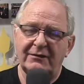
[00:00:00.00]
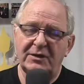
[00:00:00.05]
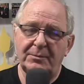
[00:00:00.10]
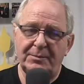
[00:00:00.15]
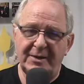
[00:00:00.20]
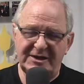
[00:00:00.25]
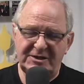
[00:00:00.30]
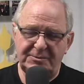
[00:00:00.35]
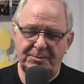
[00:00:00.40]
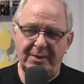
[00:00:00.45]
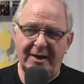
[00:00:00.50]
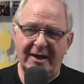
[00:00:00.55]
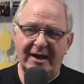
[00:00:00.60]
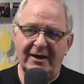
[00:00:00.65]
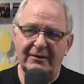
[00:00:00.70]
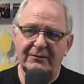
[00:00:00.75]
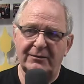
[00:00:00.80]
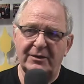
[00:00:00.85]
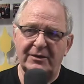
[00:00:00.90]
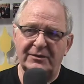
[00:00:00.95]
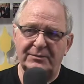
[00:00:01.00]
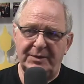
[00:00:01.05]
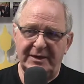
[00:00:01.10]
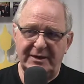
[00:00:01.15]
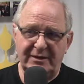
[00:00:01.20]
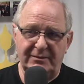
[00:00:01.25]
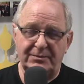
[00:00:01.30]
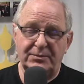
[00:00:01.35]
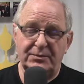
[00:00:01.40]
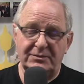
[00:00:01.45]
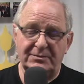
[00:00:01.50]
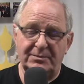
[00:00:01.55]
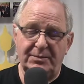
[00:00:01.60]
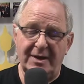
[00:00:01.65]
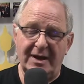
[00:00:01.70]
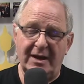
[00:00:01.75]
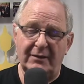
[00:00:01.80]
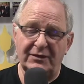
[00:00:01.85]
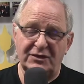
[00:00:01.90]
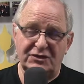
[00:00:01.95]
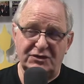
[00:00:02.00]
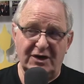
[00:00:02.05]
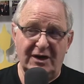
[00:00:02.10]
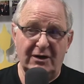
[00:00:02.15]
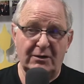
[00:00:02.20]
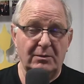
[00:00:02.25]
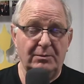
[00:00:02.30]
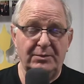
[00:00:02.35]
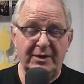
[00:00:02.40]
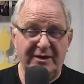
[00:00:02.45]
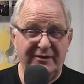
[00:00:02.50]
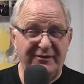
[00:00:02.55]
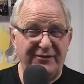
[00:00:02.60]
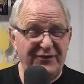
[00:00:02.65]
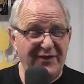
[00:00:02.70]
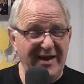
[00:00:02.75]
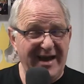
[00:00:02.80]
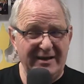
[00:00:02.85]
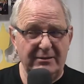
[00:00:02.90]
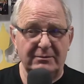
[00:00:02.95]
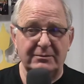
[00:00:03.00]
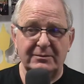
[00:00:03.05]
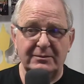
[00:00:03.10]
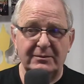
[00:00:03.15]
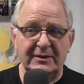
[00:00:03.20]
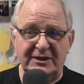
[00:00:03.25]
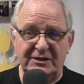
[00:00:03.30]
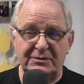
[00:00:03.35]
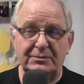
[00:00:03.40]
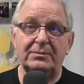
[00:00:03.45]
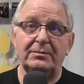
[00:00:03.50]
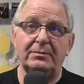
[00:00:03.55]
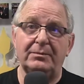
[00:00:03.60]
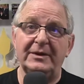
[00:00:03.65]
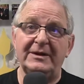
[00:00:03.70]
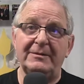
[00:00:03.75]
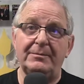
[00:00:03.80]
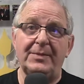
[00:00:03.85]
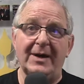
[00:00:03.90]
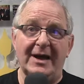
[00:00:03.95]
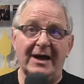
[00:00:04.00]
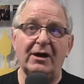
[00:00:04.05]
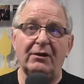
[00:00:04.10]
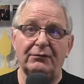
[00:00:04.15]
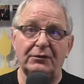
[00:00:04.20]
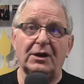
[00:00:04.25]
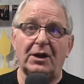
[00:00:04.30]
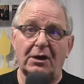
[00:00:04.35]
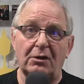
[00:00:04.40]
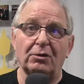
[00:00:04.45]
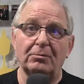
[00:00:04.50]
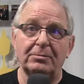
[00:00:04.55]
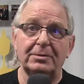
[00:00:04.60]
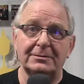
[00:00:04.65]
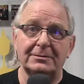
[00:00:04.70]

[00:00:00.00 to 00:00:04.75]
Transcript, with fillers: The best part of, being a part of the trial club, being a fan is being part of the club.